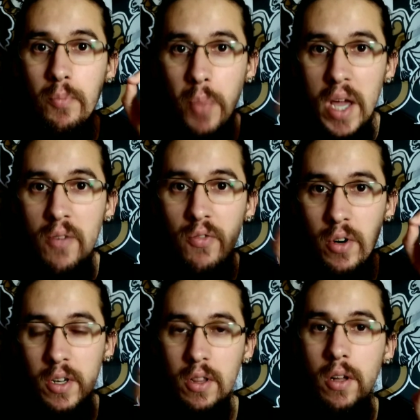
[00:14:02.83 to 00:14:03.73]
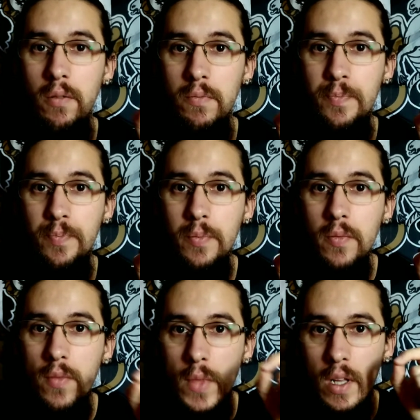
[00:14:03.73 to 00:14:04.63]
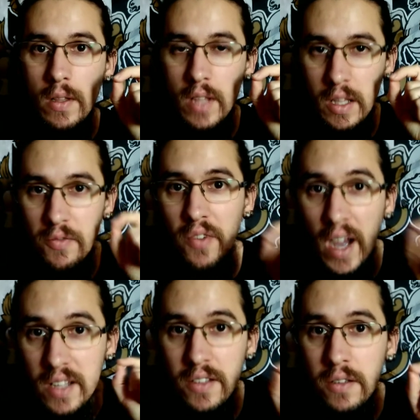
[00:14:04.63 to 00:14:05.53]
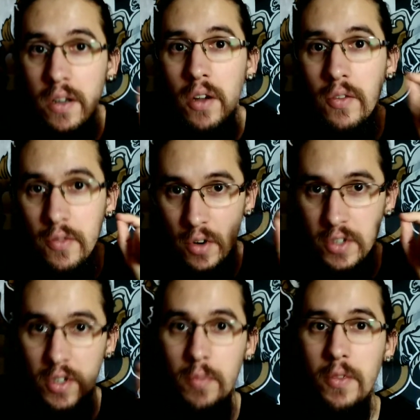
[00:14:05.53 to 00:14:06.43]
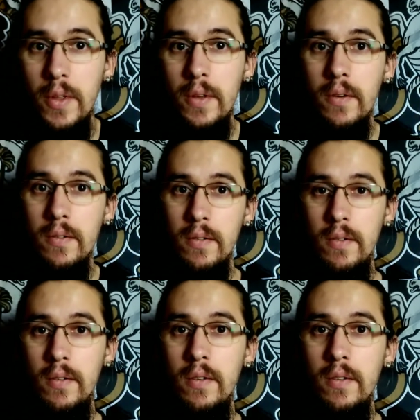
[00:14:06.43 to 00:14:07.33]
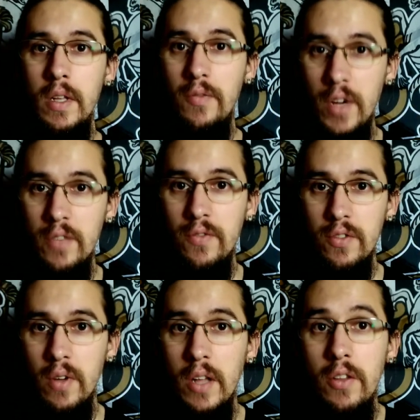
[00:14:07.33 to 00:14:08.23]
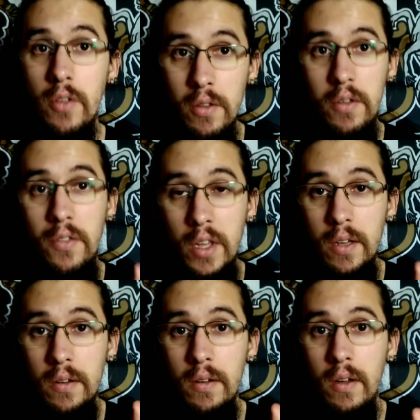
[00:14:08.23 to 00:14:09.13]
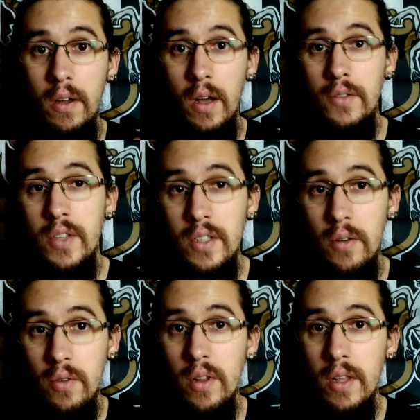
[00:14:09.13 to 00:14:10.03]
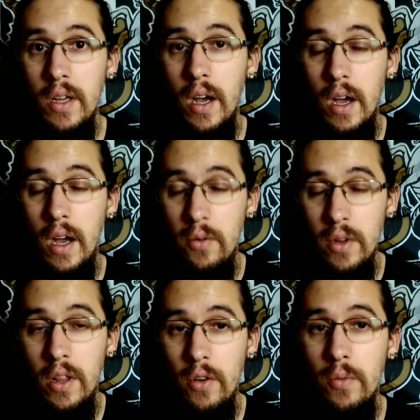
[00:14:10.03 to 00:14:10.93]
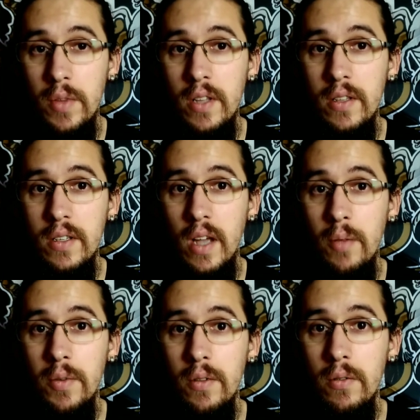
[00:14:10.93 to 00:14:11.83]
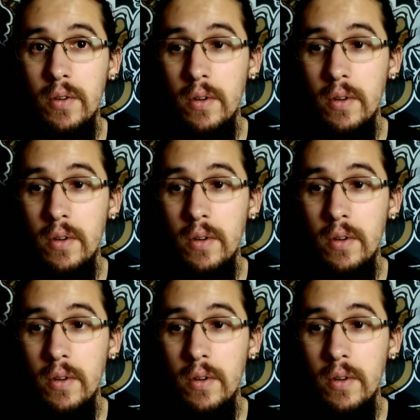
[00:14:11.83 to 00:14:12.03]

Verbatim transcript: pay for a club that fights for something. That fights for something. And another thing, and these are really, I, I really hope that this happens.